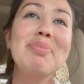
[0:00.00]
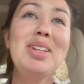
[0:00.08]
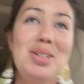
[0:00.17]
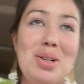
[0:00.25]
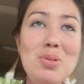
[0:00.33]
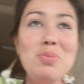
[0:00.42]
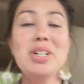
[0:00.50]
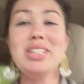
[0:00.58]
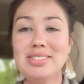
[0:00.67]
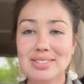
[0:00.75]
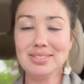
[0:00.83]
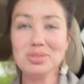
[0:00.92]
you know, but
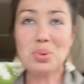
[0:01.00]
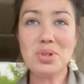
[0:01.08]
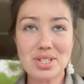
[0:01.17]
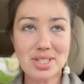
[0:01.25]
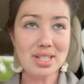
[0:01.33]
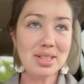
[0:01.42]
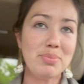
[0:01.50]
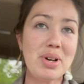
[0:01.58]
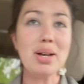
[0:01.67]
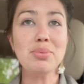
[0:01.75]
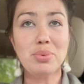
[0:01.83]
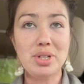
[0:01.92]
of course in the
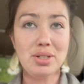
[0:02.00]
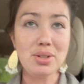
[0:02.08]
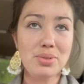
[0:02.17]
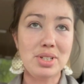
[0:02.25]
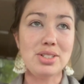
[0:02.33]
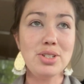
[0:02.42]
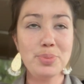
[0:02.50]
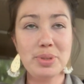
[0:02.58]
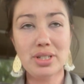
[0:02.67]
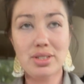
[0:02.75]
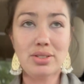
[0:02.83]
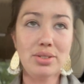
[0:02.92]
Bible we know that just
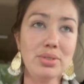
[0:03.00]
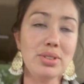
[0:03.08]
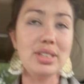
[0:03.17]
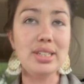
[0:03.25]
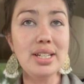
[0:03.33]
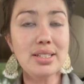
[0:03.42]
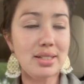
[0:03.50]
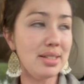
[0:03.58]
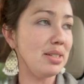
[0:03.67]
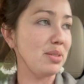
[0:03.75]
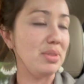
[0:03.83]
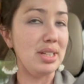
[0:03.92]
because you do good things, it
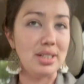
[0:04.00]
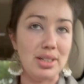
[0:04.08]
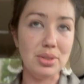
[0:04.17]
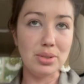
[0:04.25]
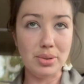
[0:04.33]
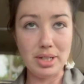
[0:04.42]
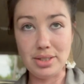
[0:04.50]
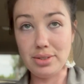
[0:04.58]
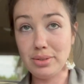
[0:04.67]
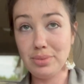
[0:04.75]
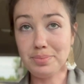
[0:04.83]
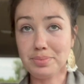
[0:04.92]
doesn't mean that you're going
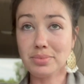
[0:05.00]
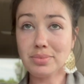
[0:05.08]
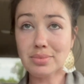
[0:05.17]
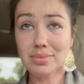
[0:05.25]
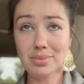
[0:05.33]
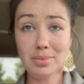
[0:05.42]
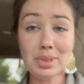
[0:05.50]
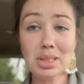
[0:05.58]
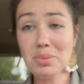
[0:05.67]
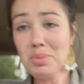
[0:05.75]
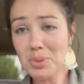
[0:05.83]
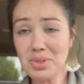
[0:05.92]
to
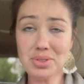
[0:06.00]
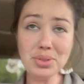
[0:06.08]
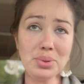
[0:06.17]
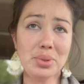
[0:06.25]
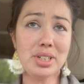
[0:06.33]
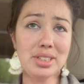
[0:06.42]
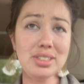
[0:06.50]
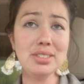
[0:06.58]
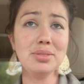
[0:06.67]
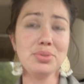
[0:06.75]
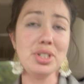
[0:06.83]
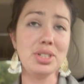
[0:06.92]
be with the Lord
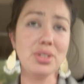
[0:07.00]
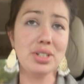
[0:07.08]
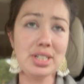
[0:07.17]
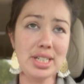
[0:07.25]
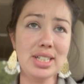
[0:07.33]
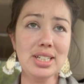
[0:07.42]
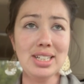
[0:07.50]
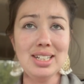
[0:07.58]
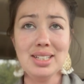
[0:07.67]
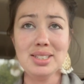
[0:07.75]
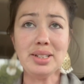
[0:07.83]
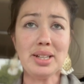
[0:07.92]
for eternity.
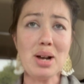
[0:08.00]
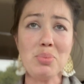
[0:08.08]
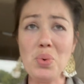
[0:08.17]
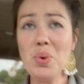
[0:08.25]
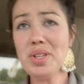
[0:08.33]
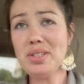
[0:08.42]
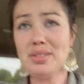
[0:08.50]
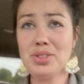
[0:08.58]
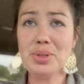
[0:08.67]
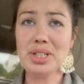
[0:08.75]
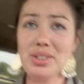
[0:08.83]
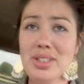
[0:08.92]
It's a lot more than
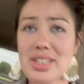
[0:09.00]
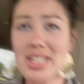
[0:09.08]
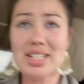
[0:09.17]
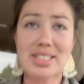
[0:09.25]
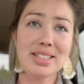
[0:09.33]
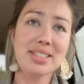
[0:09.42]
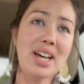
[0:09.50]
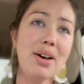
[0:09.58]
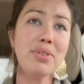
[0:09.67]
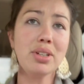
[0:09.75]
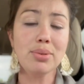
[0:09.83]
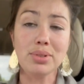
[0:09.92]
doing good things. It's
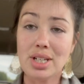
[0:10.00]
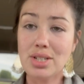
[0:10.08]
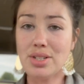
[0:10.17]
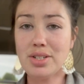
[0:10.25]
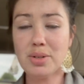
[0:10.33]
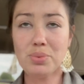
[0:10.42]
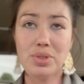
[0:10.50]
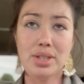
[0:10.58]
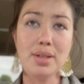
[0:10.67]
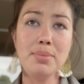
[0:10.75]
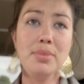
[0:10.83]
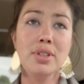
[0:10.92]
having a relationship with
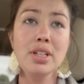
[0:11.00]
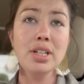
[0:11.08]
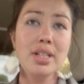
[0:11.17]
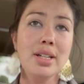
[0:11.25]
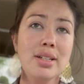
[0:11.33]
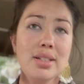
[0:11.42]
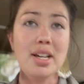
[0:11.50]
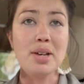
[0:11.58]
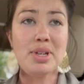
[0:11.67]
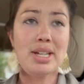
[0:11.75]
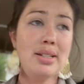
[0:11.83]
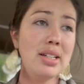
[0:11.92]
Him.
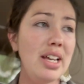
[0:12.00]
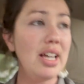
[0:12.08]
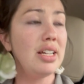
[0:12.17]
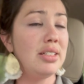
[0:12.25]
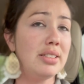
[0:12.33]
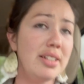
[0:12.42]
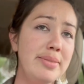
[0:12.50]
Amen. And